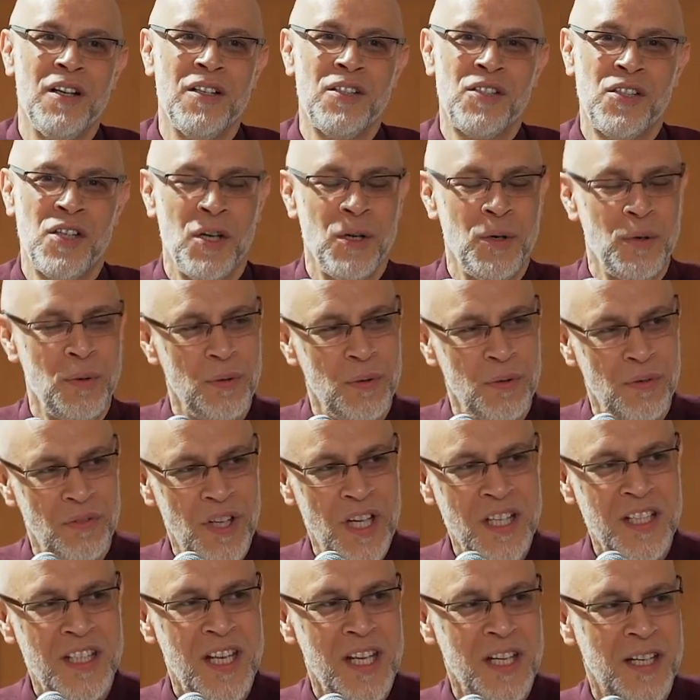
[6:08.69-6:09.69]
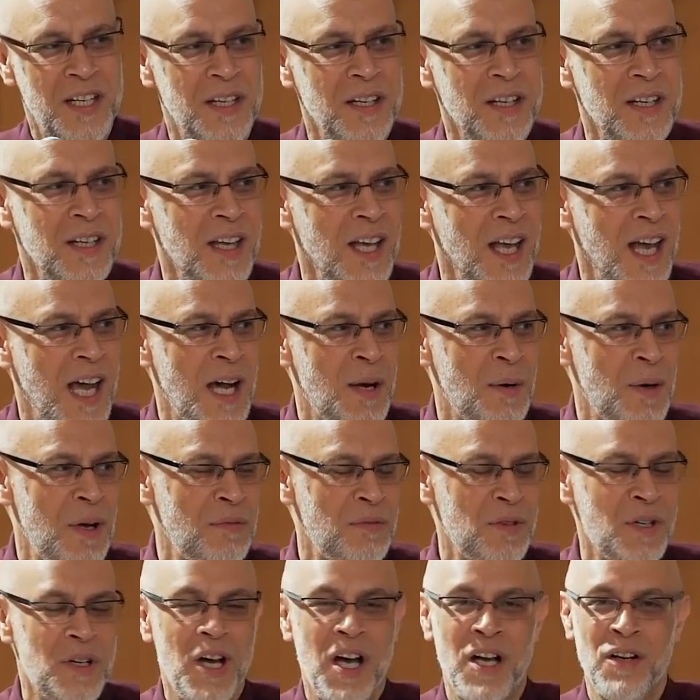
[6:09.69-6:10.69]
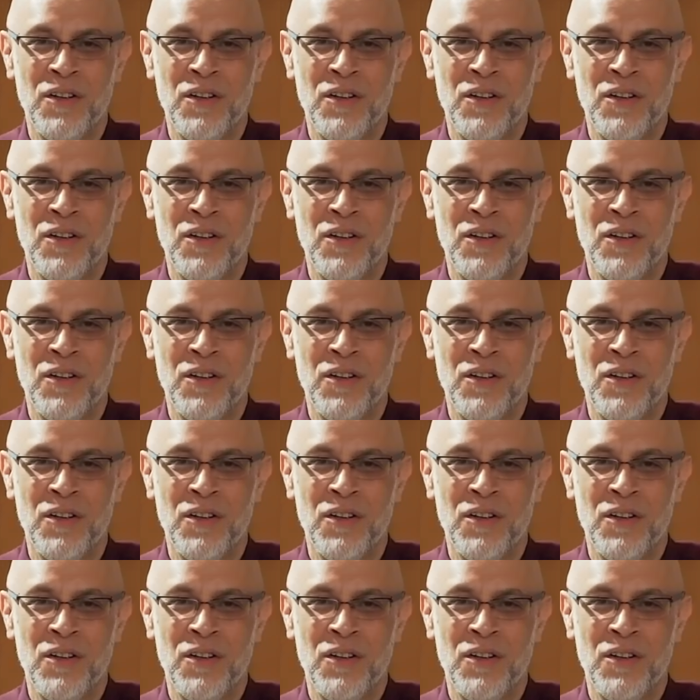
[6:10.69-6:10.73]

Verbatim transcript: So they did. However,